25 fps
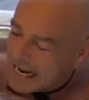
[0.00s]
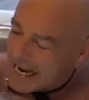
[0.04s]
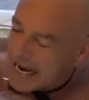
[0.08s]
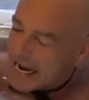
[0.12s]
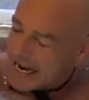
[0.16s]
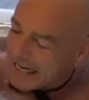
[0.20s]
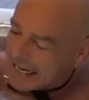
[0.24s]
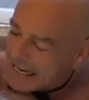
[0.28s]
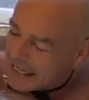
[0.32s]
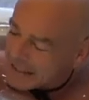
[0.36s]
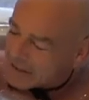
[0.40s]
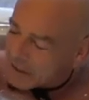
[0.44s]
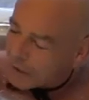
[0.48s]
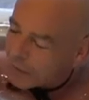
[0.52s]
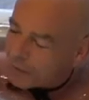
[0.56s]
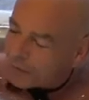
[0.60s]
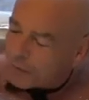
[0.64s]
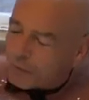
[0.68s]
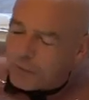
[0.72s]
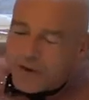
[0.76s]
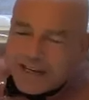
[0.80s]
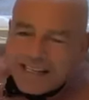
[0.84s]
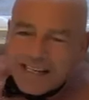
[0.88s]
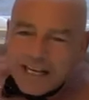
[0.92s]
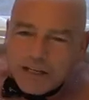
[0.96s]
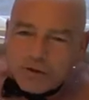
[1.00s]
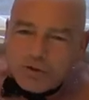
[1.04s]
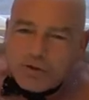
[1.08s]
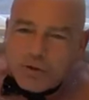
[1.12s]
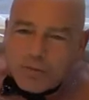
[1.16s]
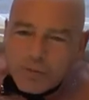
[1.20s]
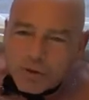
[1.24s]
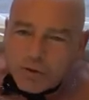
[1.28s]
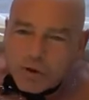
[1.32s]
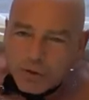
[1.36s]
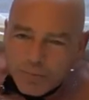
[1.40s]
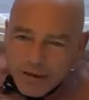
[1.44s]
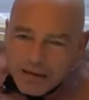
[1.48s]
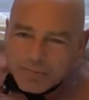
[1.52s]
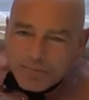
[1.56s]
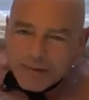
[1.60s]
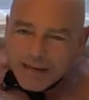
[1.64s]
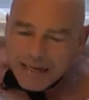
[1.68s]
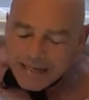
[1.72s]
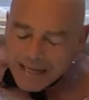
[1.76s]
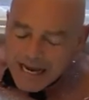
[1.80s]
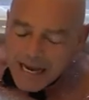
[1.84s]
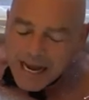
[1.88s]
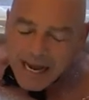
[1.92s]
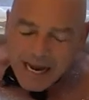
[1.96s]
It is a freaking
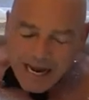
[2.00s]
commitment.